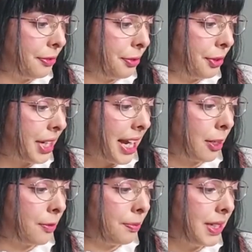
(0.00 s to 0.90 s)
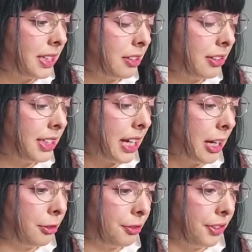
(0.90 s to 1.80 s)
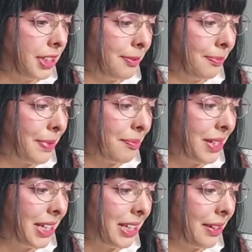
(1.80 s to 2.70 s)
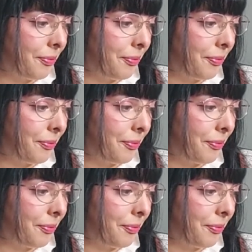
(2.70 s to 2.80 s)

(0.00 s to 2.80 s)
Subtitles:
worn a complete Lolita outfit in public.